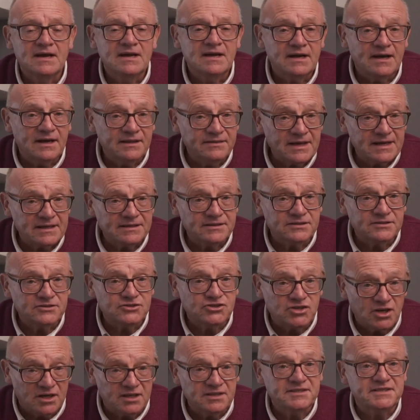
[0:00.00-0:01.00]
And that
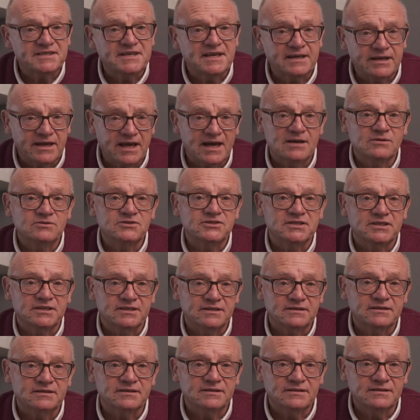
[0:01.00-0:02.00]
chance
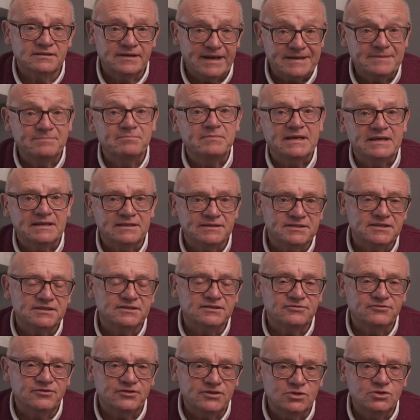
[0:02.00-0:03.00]
encounter led me into
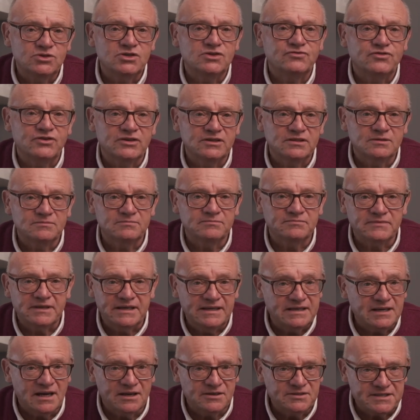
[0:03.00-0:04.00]
the Fujifilm
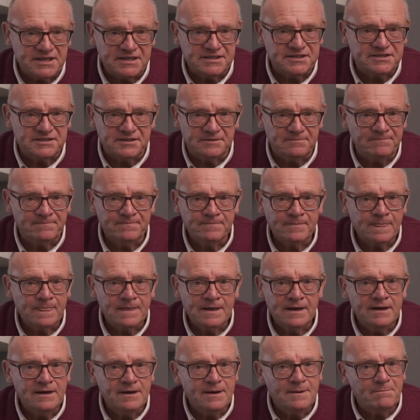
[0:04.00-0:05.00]
ecosystem.
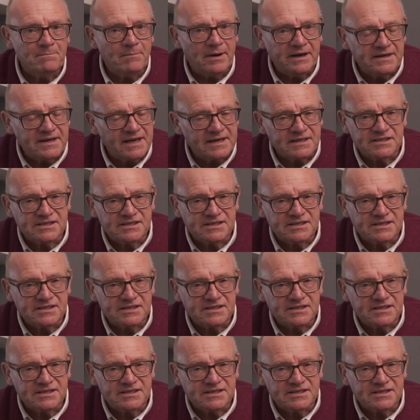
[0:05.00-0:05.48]
My next